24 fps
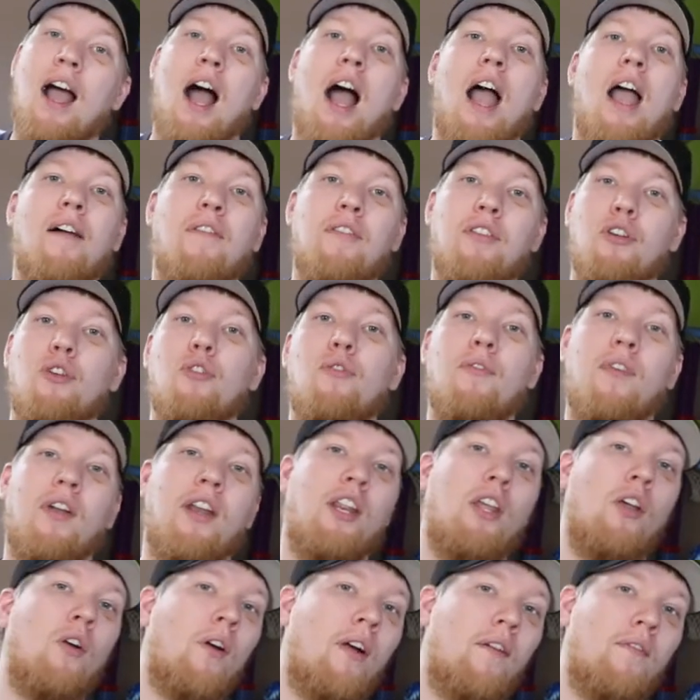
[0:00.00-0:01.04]
I have a new
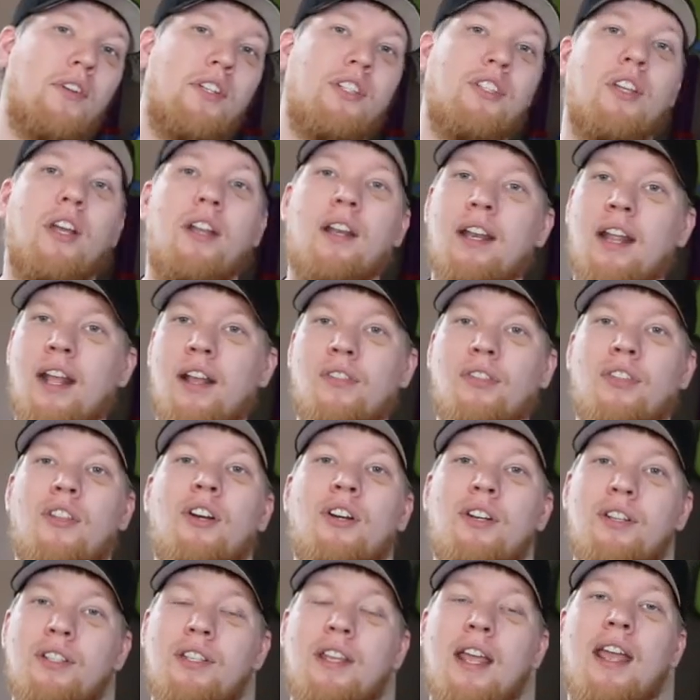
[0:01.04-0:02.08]
video every Sunday and
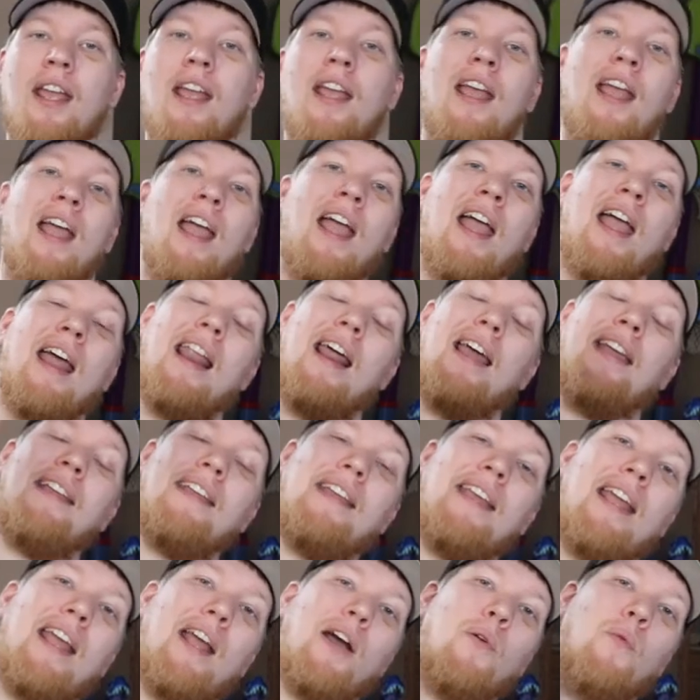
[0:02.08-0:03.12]
Thursday, and I
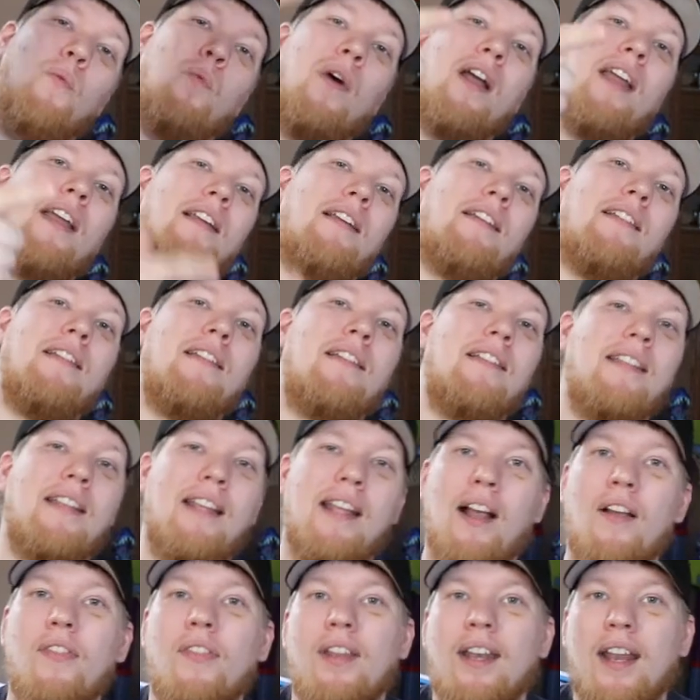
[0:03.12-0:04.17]
can't wait to see
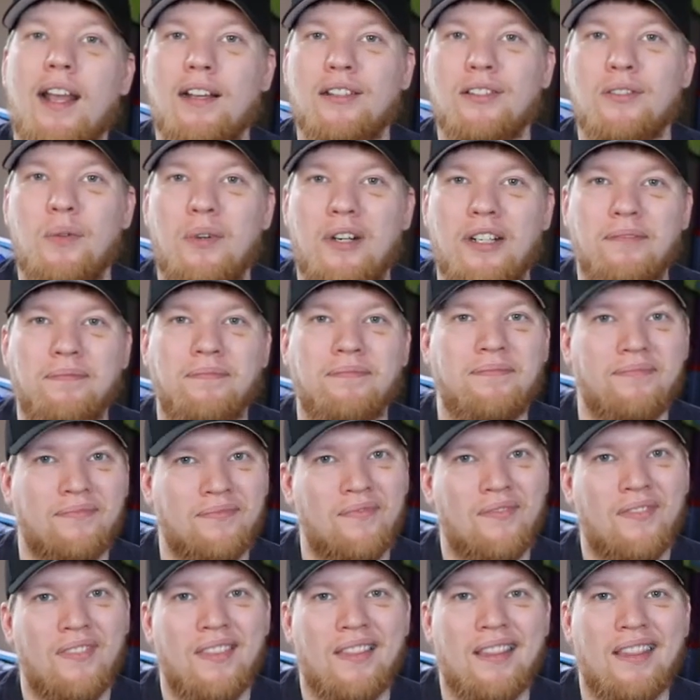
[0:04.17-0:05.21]
you on the next one.
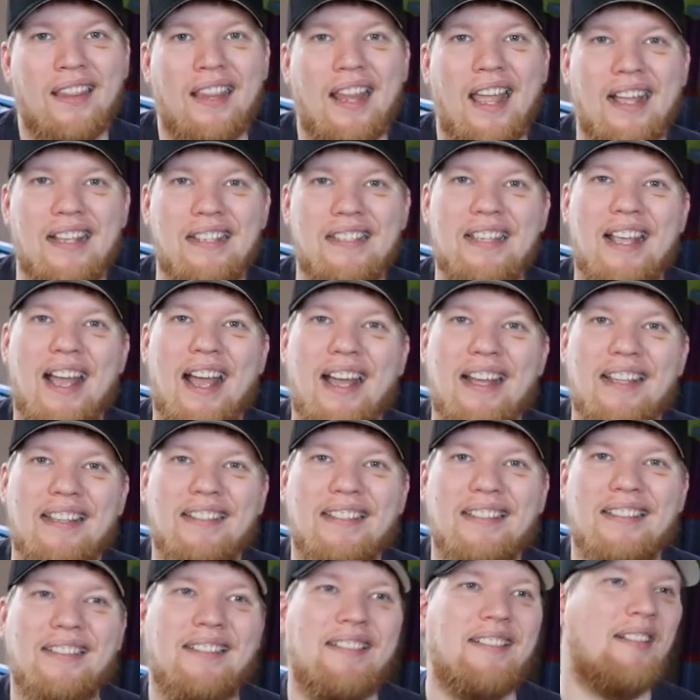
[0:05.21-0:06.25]
Thanks, guys.